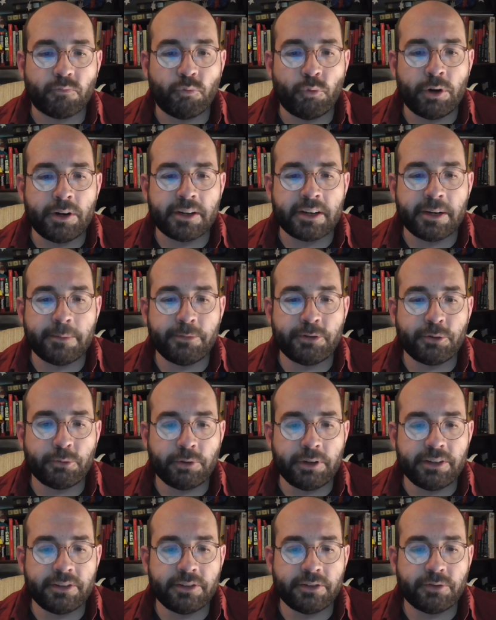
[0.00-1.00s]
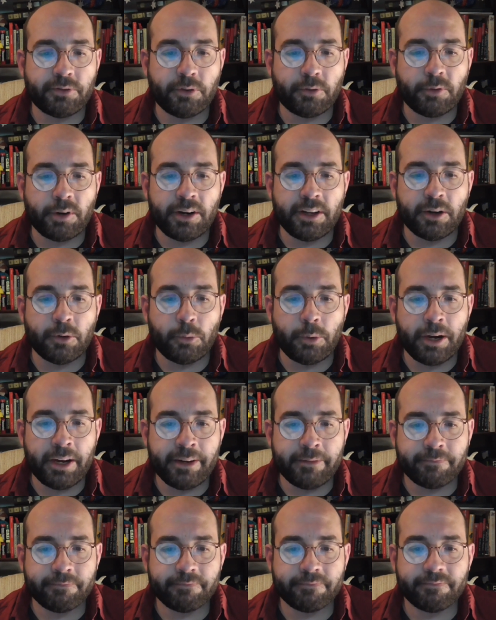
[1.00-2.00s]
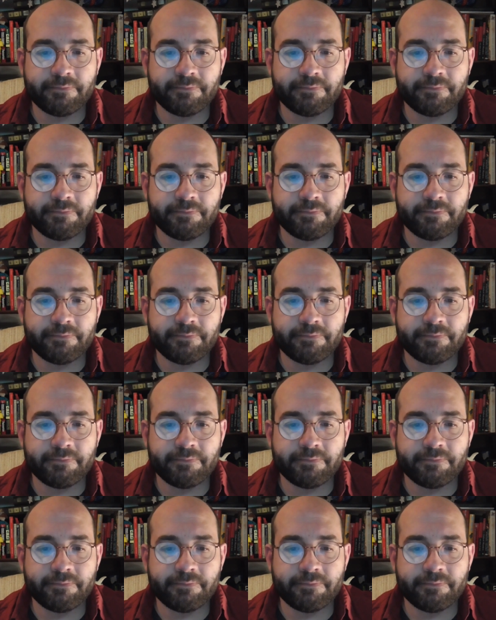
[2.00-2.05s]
When it comes to reasons for running away,